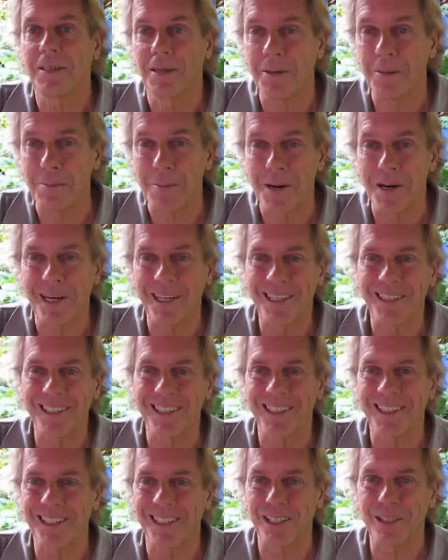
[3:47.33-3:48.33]
America
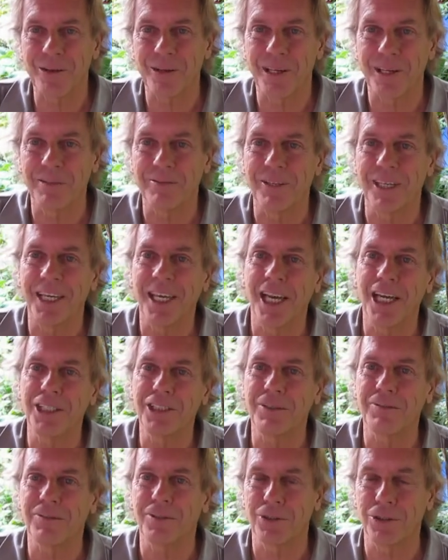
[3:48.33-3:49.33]
and then going on
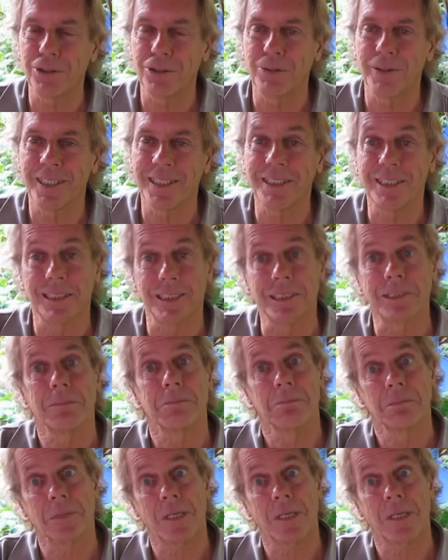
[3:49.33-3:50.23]
vacation for 2 weeks is